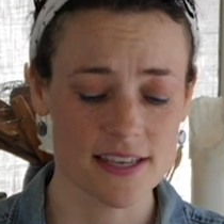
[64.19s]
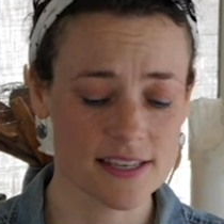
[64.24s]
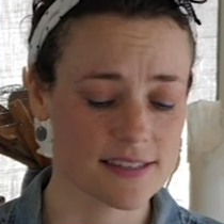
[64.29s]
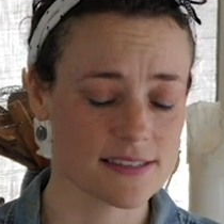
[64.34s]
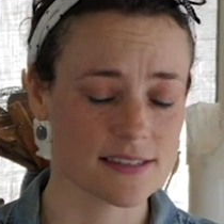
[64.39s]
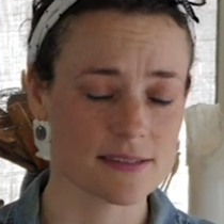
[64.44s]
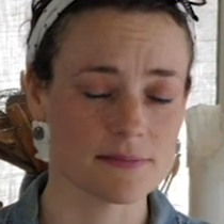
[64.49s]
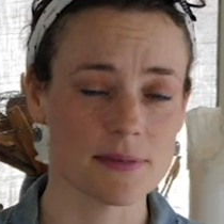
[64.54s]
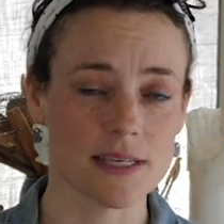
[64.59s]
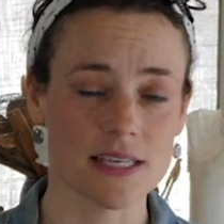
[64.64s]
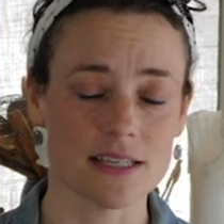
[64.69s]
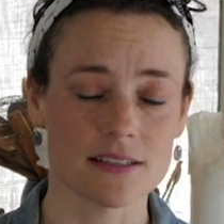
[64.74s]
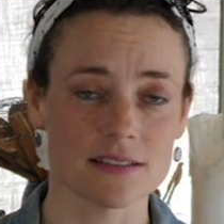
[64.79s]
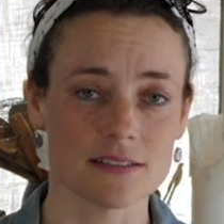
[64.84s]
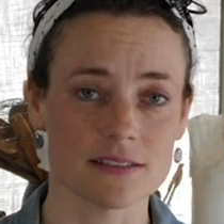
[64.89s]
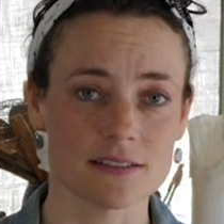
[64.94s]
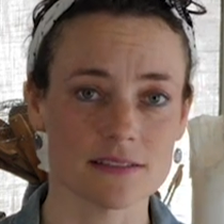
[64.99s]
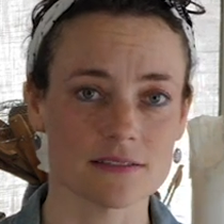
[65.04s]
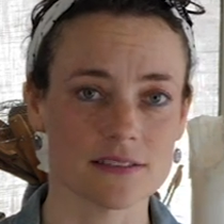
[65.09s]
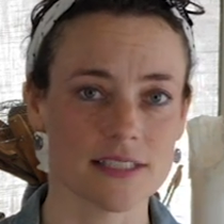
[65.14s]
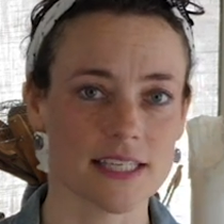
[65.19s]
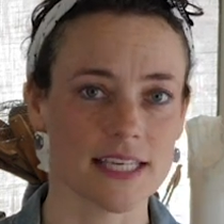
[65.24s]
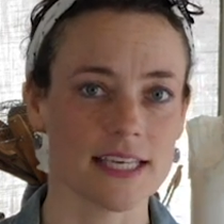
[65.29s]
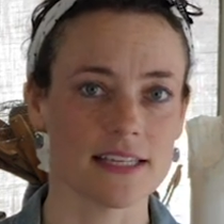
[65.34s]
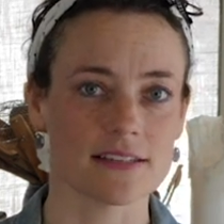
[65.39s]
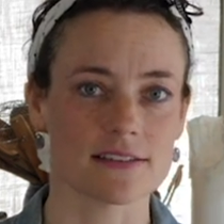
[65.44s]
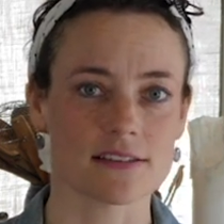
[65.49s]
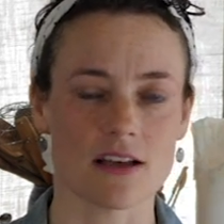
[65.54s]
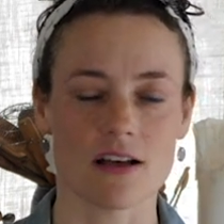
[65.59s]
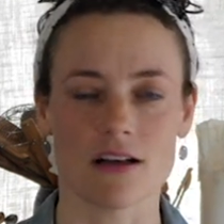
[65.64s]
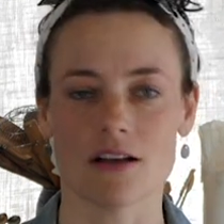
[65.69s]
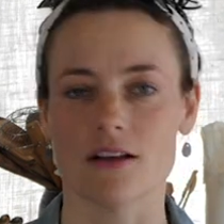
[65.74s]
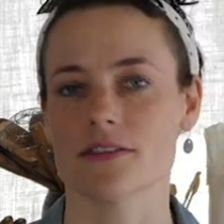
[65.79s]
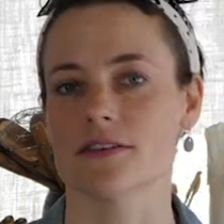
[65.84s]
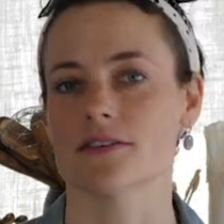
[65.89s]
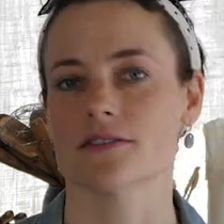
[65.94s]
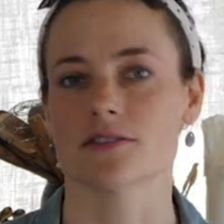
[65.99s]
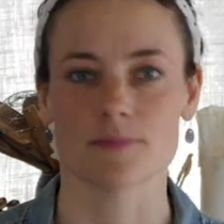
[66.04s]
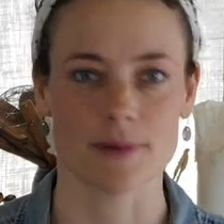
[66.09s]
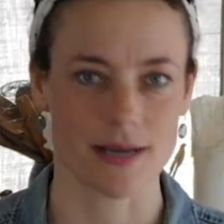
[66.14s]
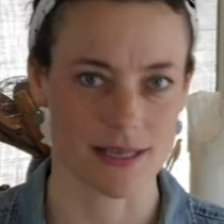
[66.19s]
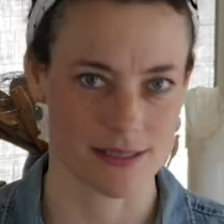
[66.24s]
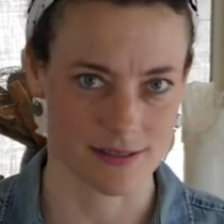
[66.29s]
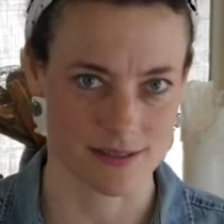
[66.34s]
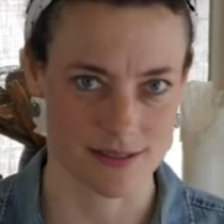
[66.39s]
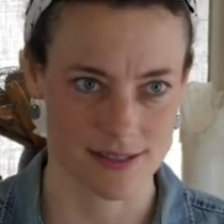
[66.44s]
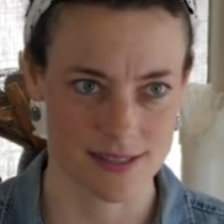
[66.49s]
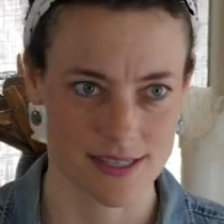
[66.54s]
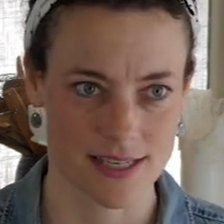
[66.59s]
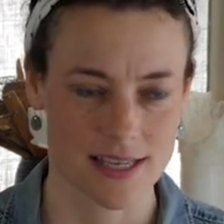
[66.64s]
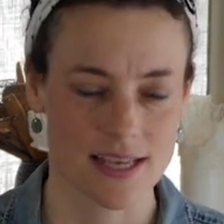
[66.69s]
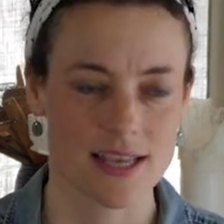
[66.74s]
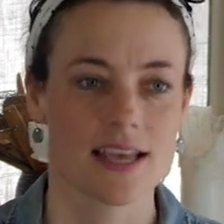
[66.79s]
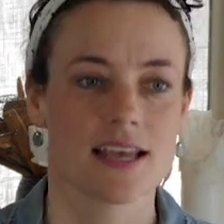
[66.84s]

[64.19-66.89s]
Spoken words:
this meal hits all those buttons.